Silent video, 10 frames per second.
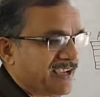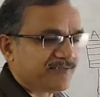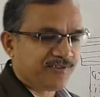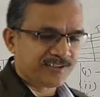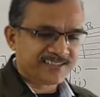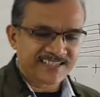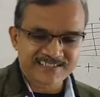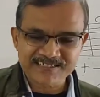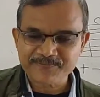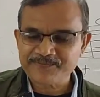And for
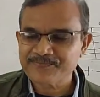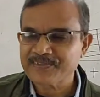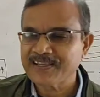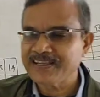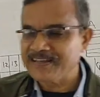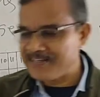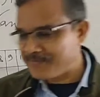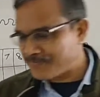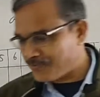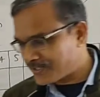this,
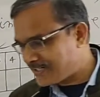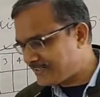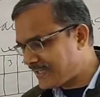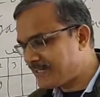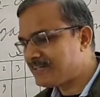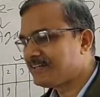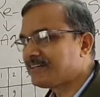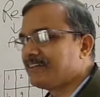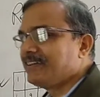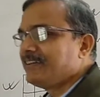never forget
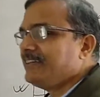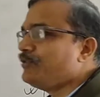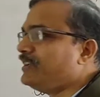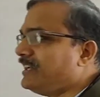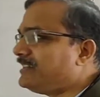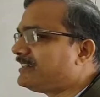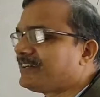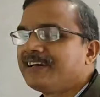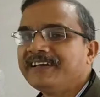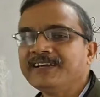that you
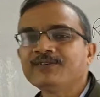need